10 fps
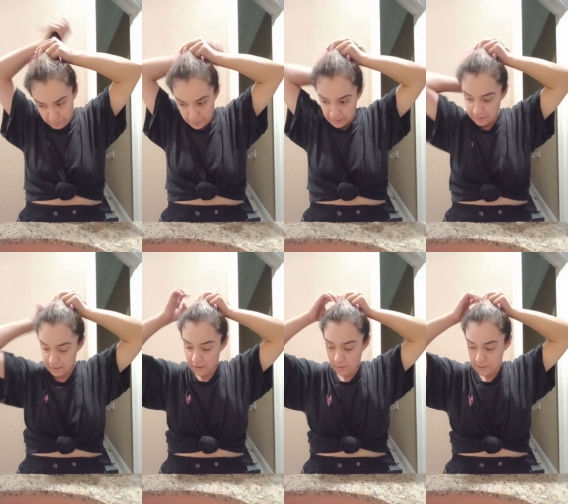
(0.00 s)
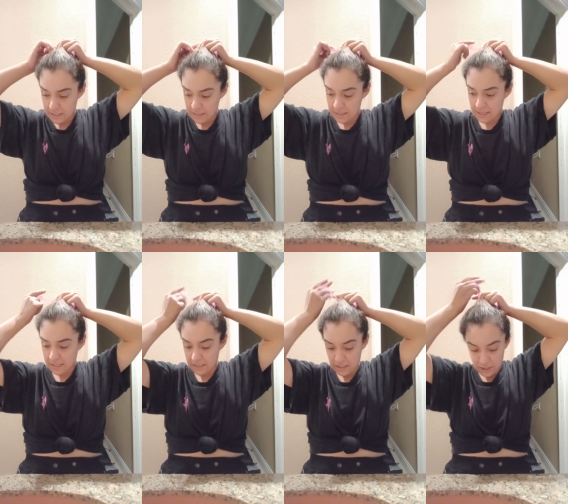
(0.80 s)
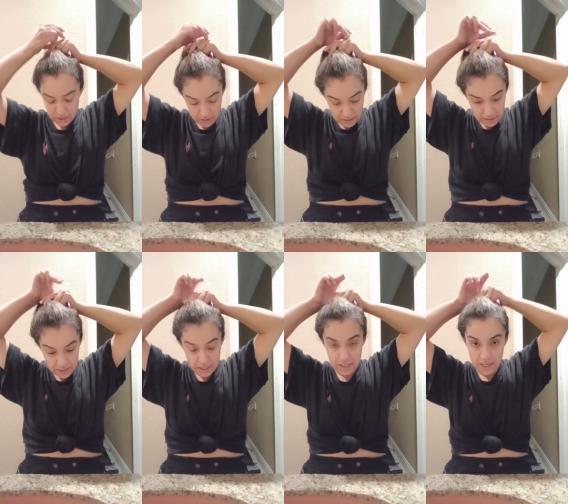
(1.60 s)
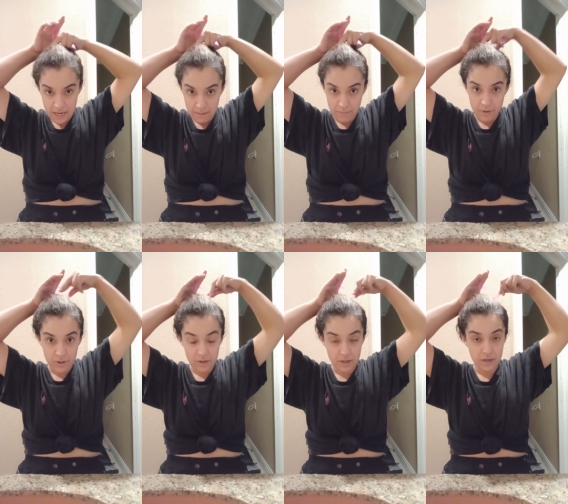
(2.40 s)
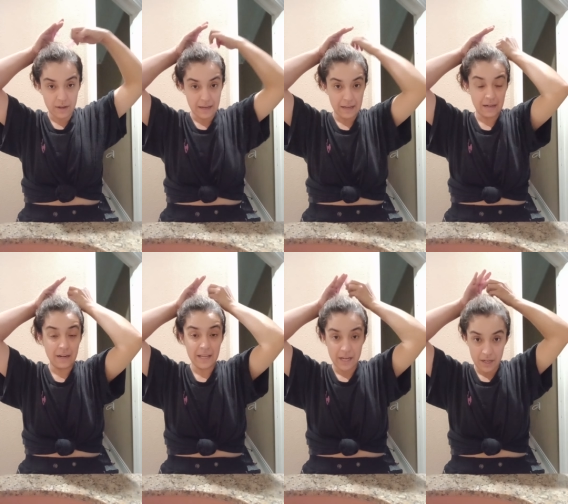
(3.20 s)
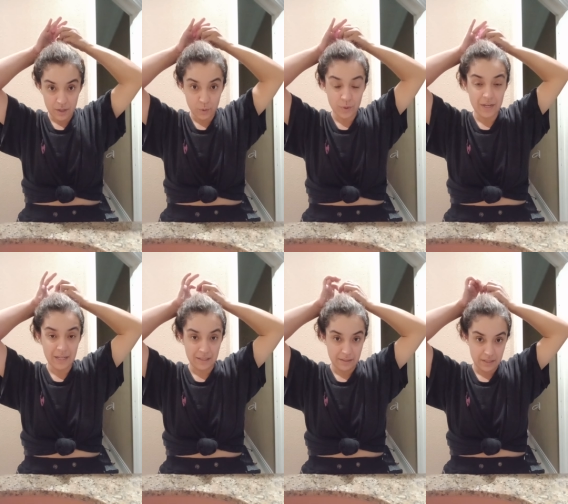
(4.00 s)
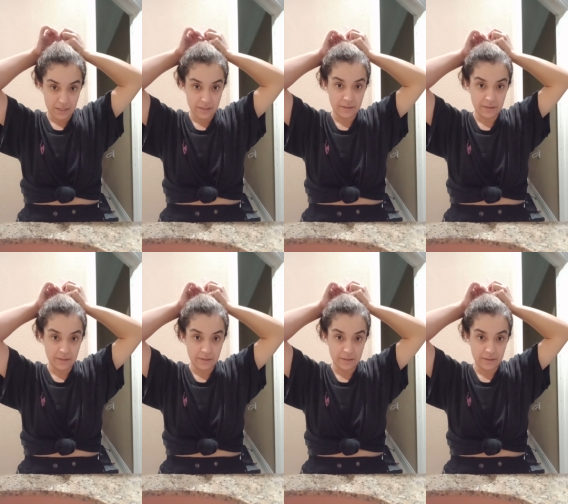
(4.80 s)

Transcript: but only on the condition that they named their daughter Adelaide Odette.